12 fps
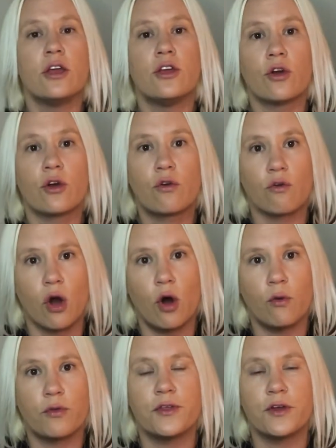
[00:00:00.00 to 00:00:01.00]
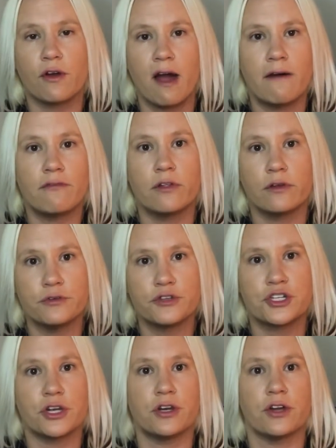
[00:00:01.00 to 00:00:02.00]
your growth, your
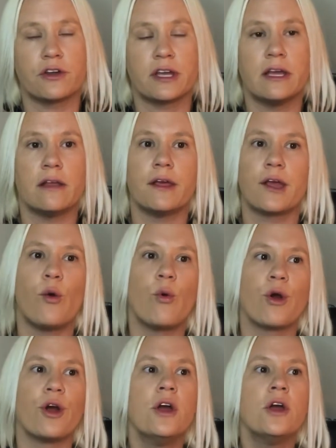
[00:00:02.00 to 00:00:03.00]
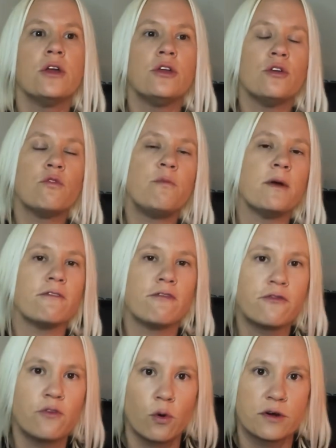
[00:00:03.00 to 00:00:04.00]
evolution, your healing, or you've been
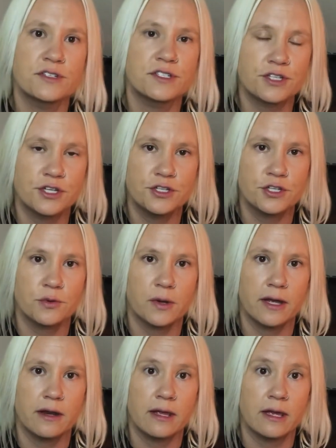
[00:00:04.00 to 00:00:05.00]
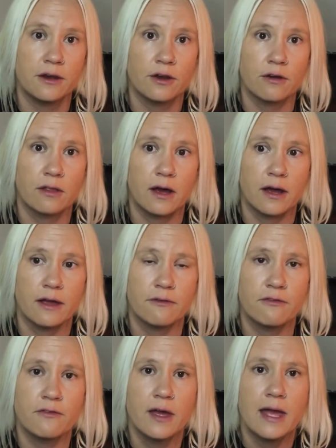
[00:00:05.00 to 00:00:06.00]
forced to do it in your
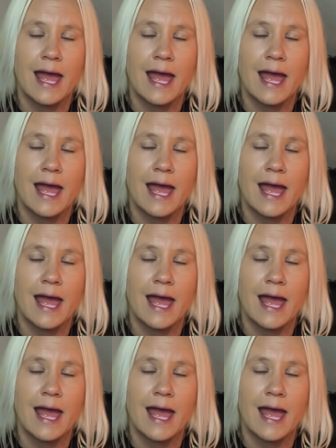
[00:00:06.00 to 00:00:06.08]
life.